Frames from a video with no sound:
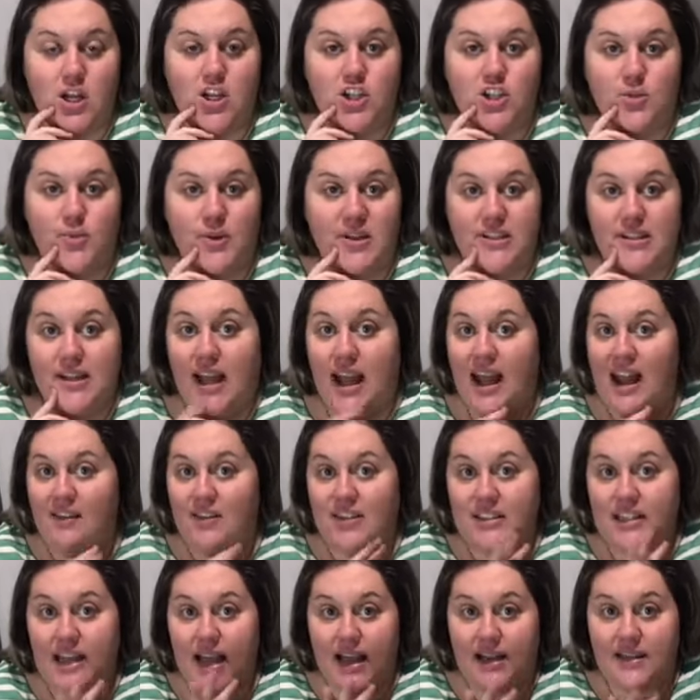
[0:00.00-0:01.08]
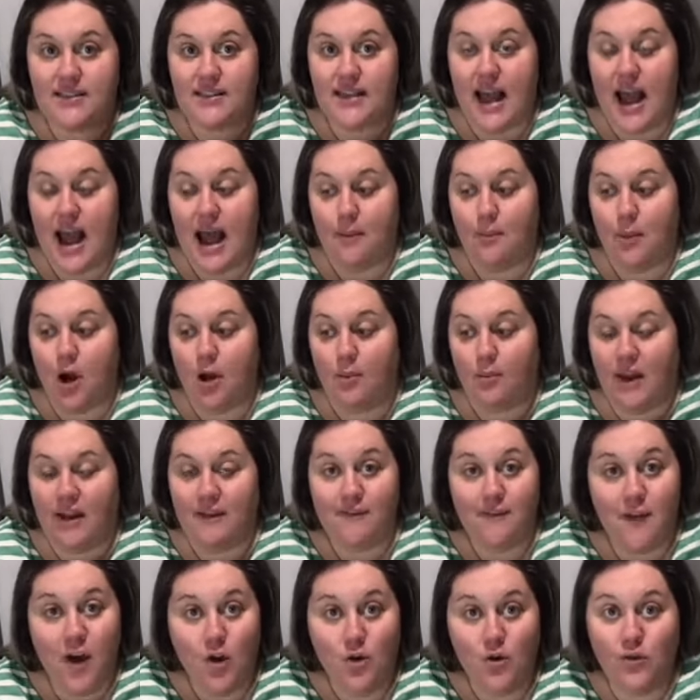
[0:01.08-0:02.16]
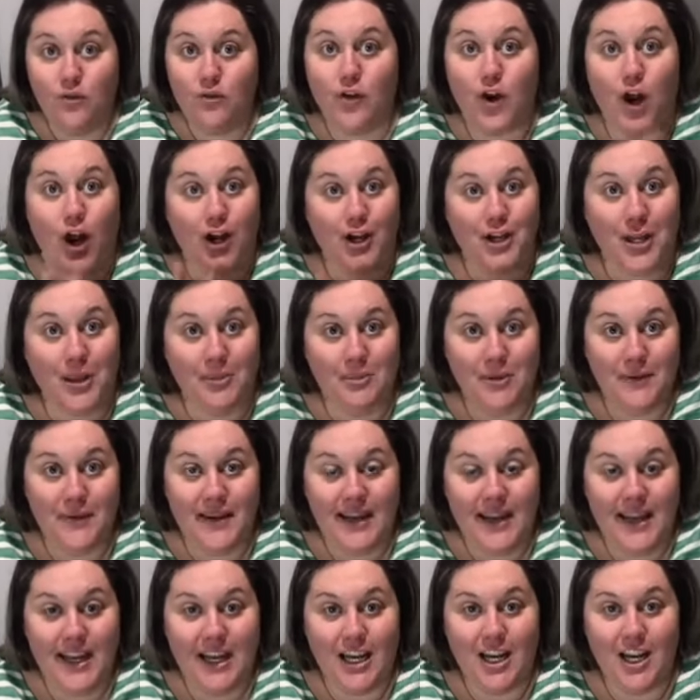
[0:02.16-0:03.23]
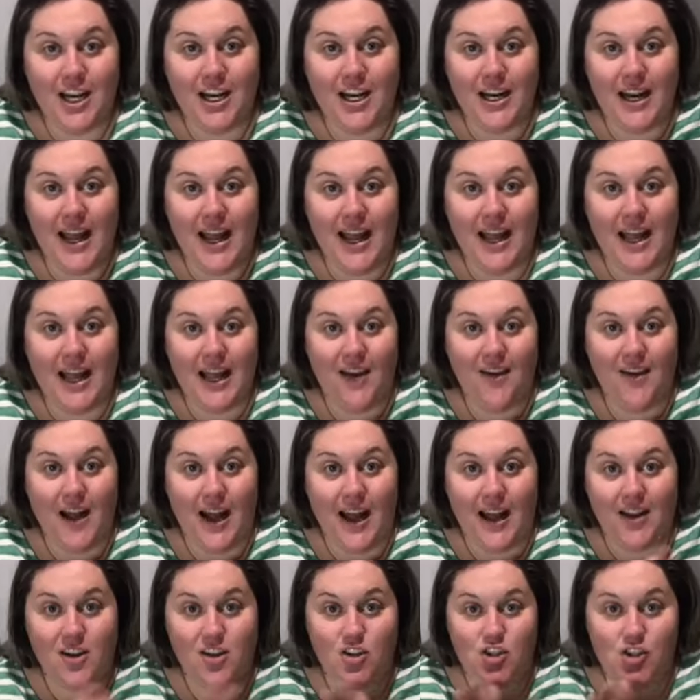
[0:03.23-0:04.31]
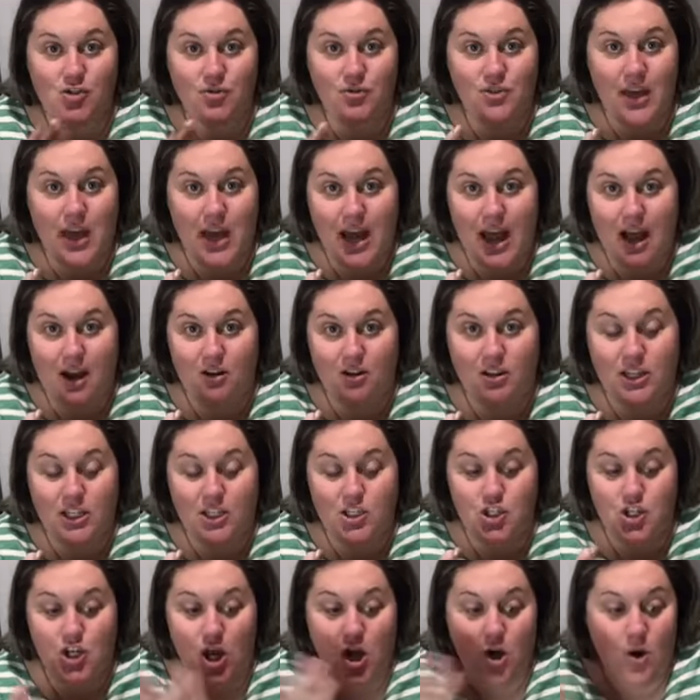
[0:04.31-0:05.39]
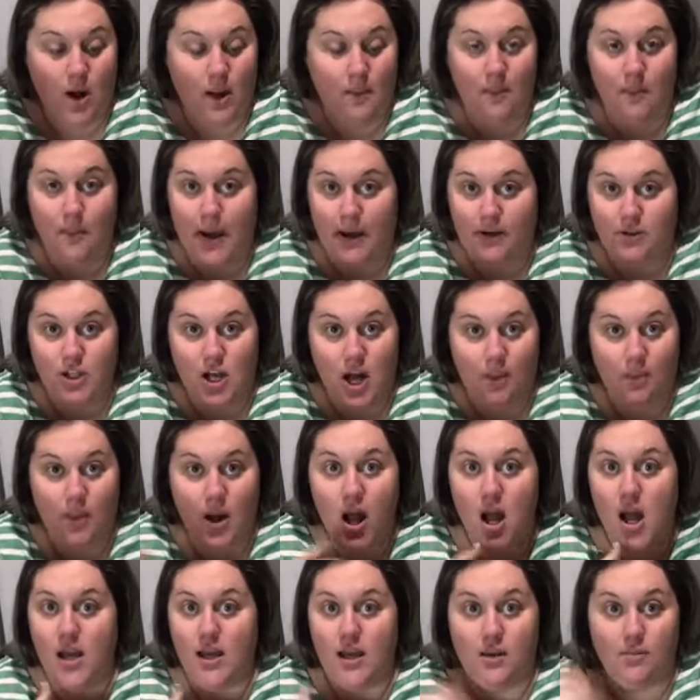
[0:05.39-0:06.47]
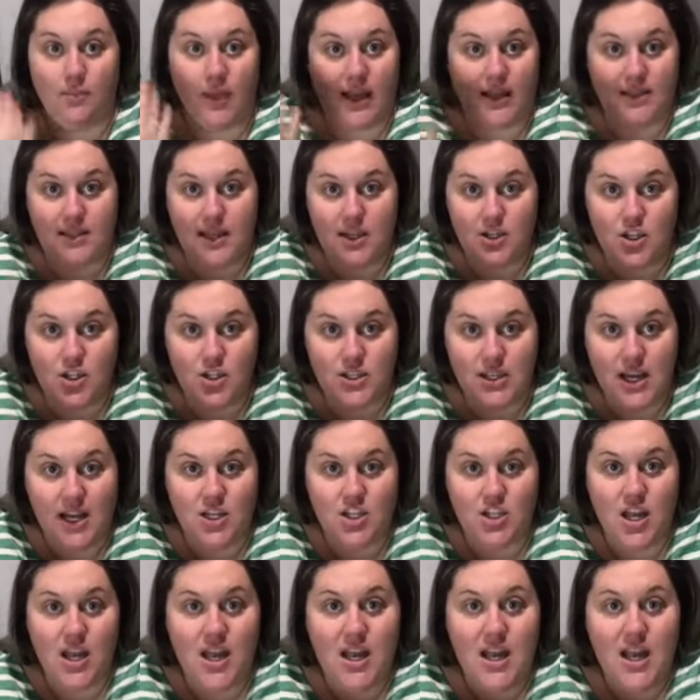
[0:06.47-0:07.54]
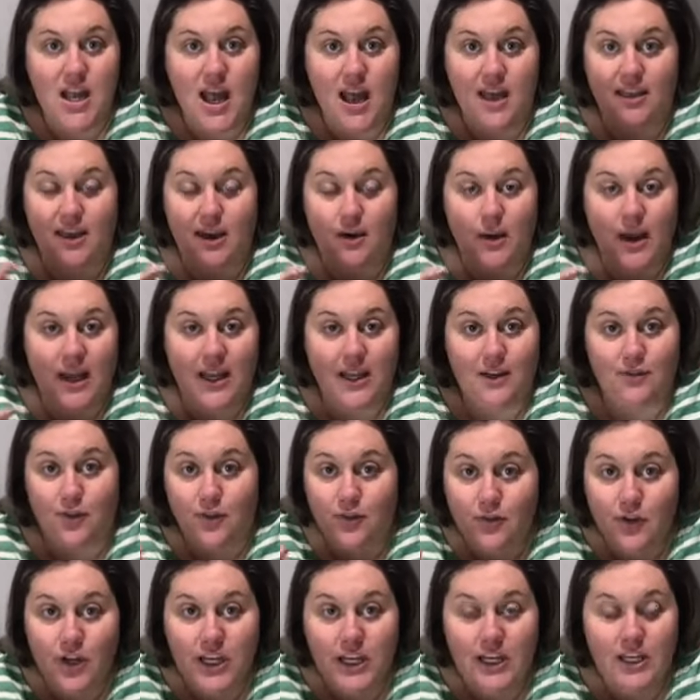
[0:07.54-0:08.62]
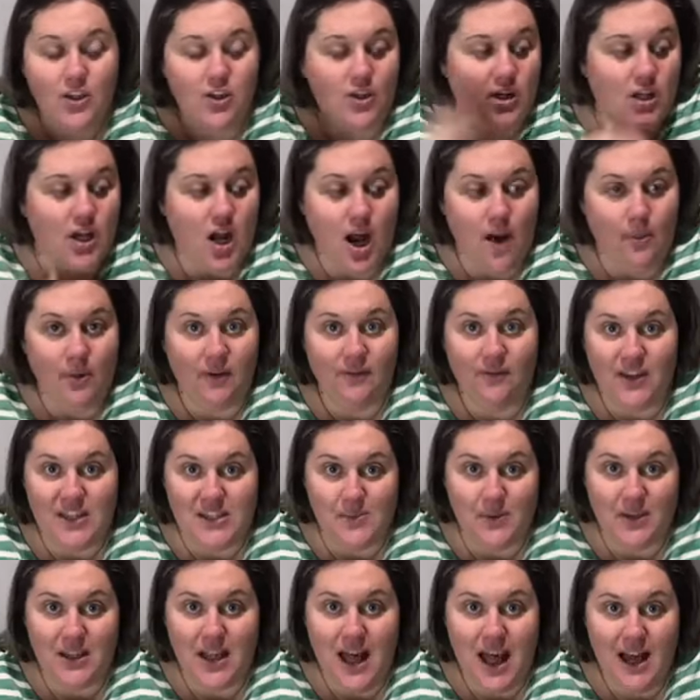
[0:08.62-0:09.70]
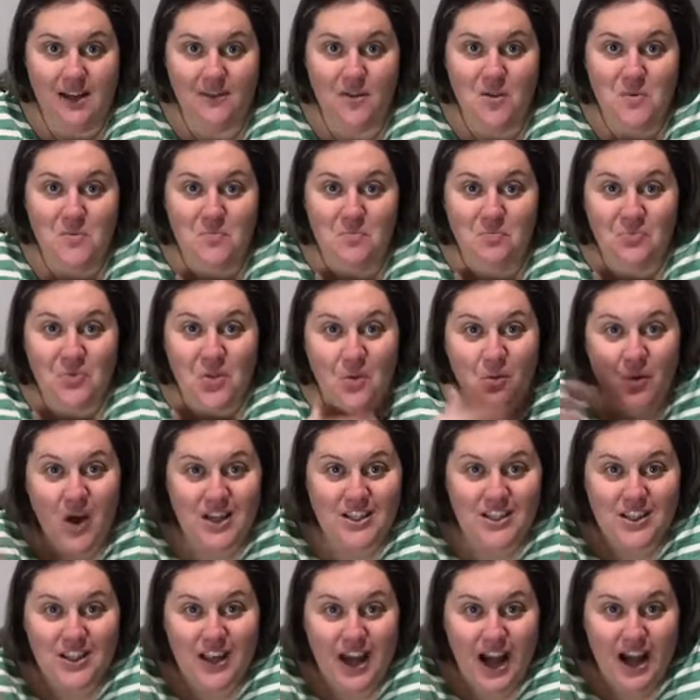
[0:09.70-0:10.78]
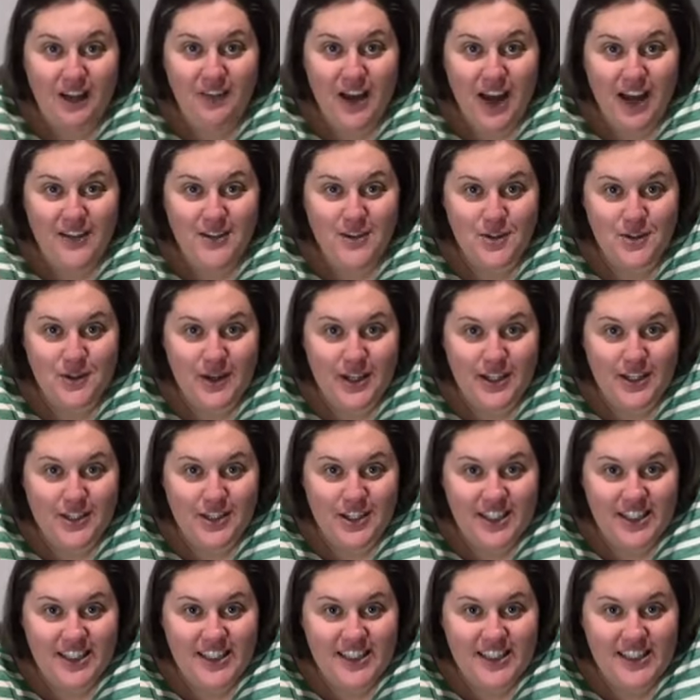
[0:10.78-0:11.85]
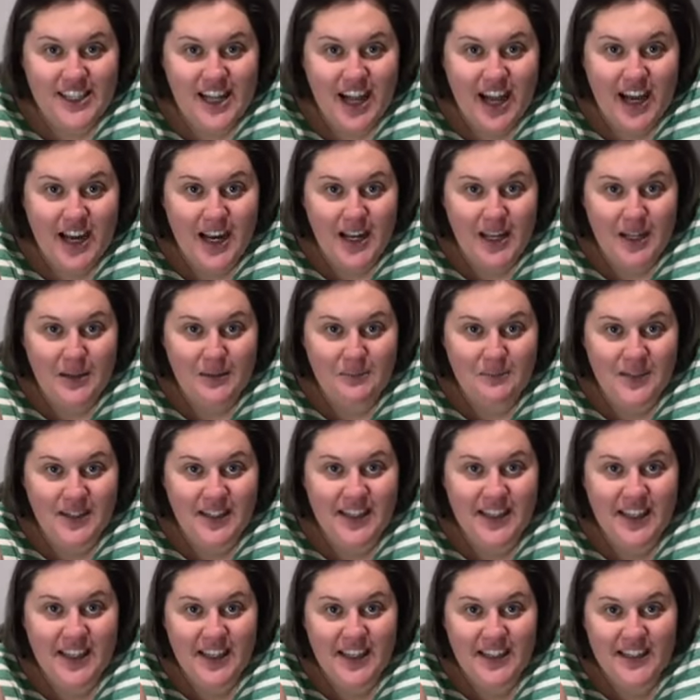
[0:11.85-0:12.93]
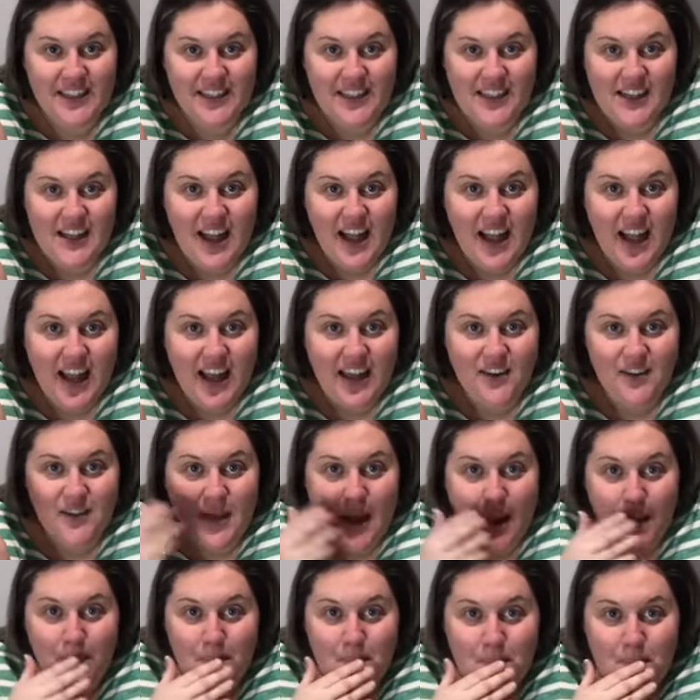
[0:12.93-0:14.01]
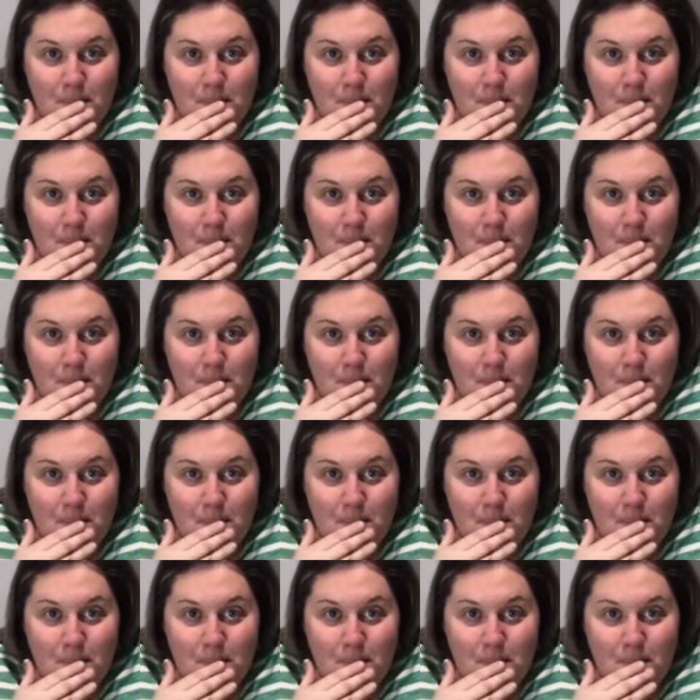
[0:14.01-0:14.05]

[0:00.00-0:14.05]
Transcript: So basically I have a text app on my phone for our community here, and I can shoot that out and let you know I'm about to hop on and make such and such. And that way, if you're free, you can hop on Facebook Live, watch it live, ask your questions, and do that.